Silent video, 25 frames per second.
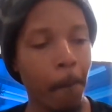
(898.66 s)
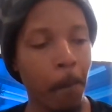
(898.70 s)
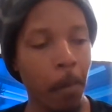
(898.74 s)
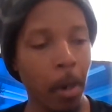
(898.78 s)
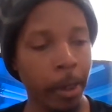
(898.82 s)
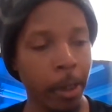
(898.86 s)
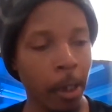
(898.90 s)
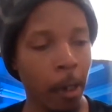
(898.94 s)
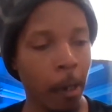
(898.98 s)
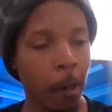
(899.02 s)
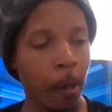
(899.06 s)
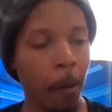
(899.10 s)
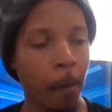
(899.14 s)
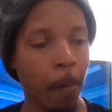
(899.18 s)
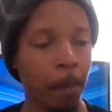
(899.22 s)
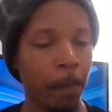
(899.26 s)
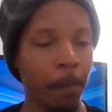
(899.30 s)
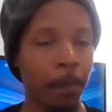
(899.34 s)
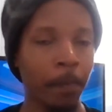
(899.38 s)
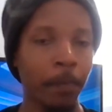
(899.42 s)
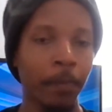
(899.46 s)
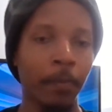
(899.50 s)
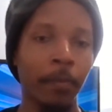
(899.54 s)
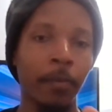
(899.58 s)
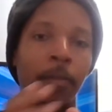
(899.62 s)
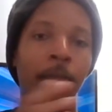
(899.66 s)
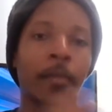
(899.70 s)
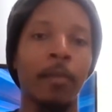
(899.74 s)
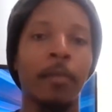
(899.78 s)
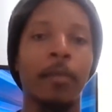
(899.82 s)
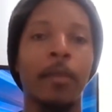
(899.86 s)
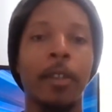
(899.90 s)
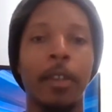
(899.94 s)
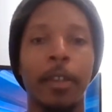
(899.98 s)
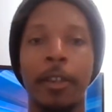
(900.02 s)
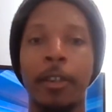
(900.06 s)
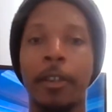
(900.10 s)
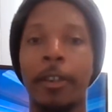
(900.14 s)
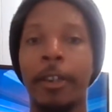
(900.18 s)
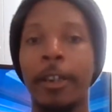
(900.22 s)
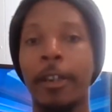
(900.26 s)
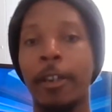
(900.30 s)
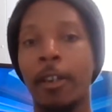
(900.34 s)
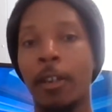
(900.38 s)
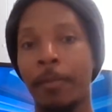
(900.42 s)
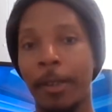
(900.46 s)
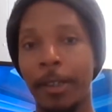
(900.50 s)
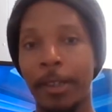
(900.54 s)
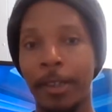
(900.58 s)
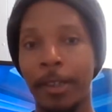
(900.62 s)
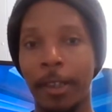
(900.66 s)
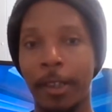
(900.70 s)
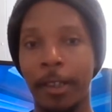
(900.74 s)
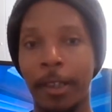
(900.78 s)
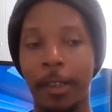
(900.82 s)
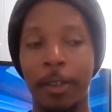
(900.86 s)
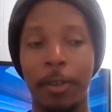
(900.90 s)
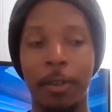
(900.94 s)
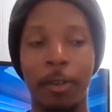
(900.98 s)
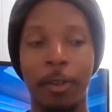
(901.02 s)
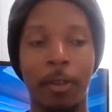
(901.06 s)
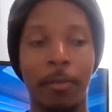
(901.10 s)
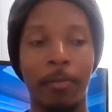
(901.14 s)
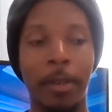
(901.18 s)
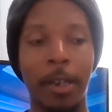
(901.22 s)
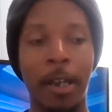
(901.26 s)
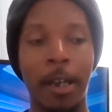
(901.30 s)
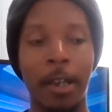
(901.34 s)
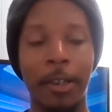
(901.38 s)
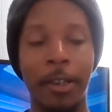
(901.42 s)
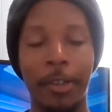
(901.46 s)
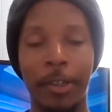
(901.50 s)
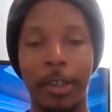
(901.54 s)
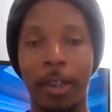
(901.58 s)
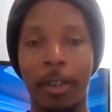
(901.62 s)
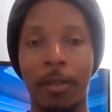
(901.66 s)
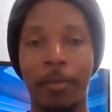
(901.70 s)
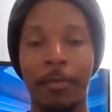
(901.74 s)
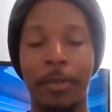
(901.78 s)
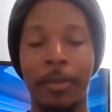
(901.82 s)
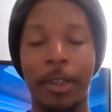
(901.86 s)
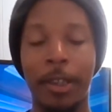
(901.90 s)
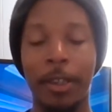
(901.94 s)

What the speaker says: But, they're going to be sitting there doing Beyond Salem